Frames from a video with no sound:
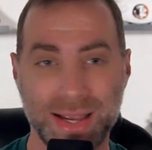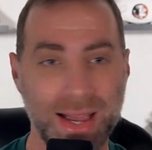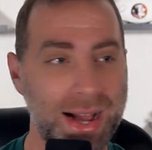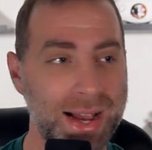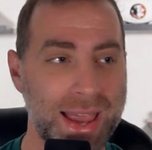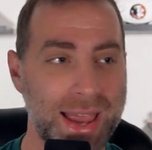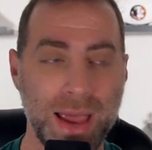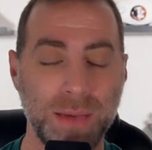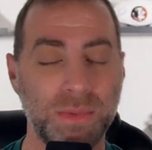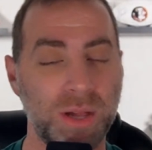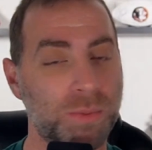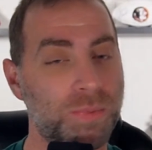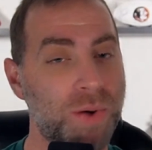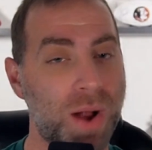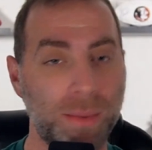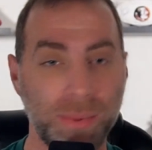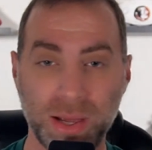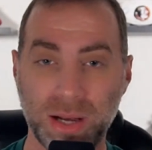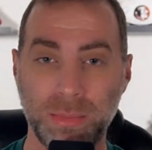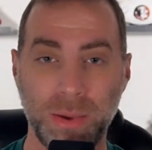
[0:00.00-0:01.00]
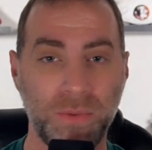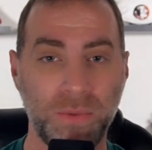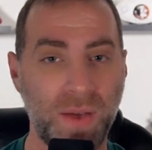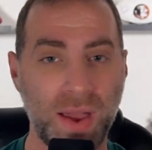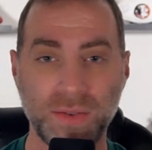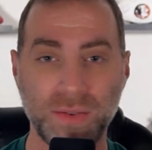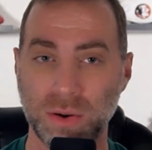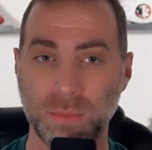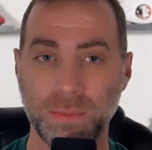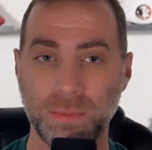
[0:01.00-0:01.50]
a game they're probably going to be
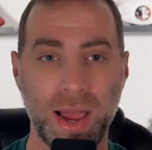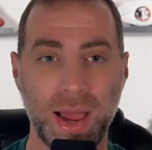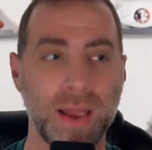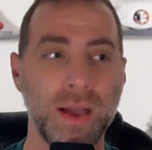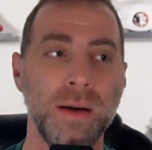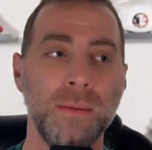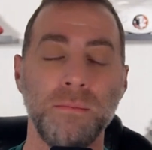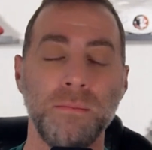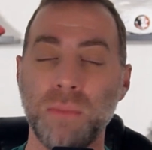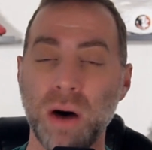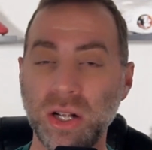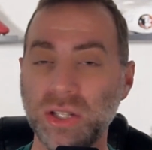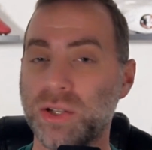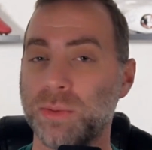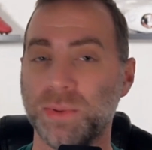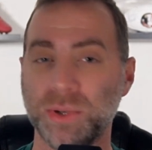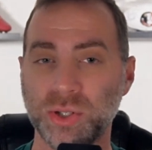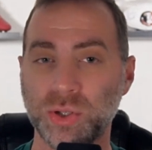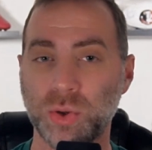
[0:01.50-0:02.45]
favored by multiple